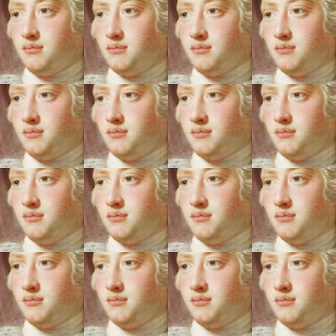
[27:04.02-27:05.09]

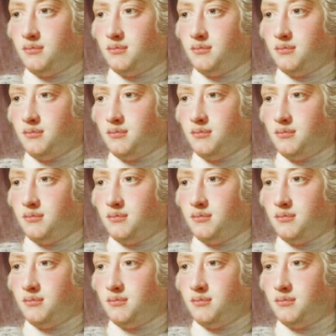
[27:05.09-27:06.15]

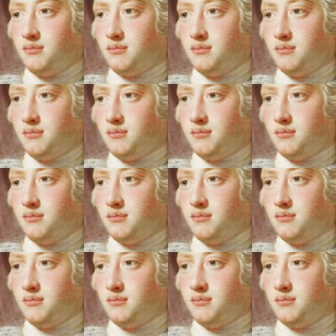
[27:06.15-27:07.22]

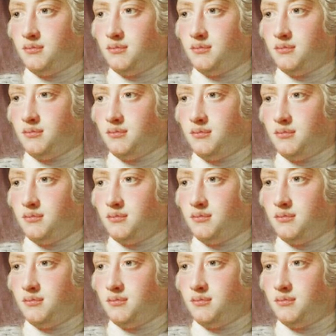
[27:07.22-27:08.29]

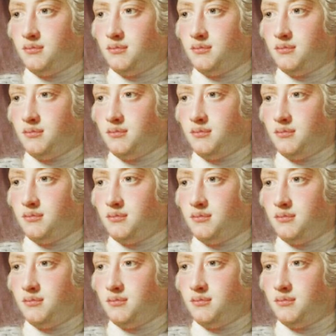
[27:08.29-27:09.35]

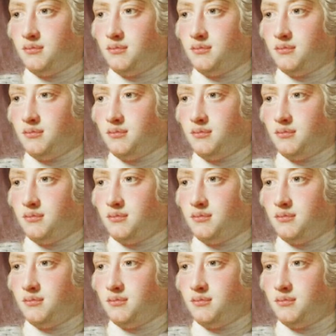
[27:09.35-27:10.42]

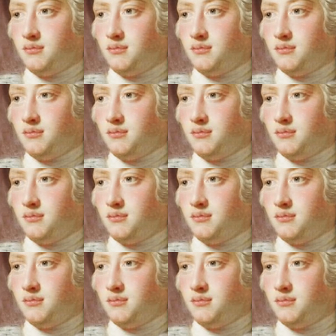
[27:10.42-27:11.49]

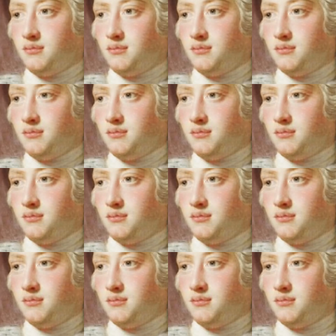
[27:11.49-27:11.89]
(silent)